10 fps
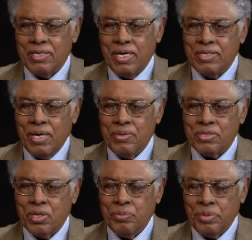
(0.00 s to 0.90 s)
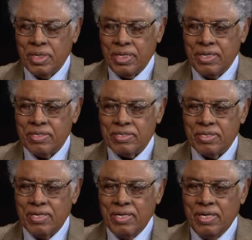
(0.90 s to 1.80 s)
there. They, they were so
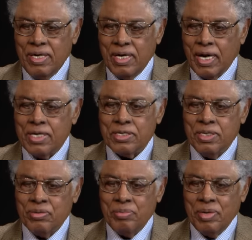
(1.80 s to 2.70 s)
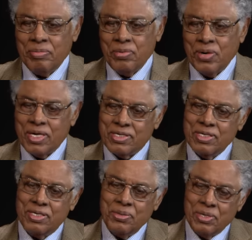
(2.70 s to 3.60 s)
pleased Mm. And I still remember what a
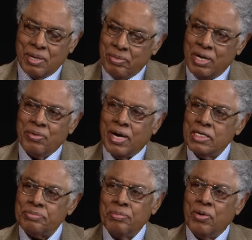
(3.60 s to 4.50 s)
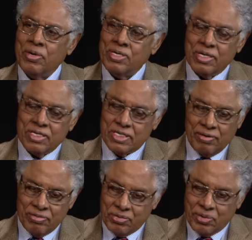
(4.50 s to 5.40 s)
to do they made when I was promoted to the
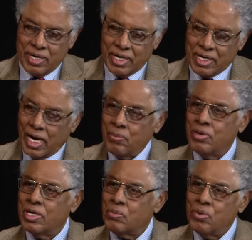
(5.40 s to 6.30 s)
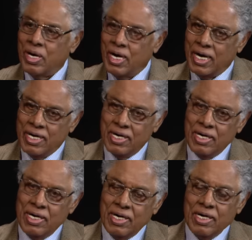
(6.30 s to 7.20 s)
seventh grade. And I wondered why.
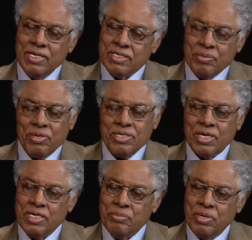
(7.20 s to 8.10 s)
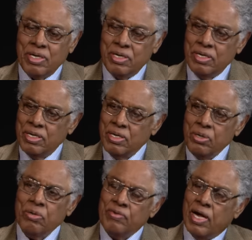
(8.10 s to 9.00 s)
And someone said to me,
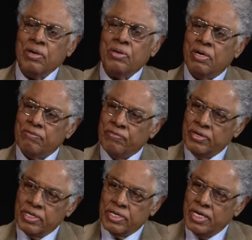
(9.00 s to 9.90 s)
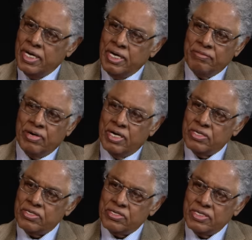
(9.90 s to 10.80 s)
You've now gone further than any of
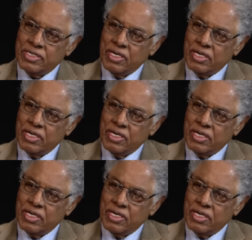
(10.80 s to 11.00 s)
us.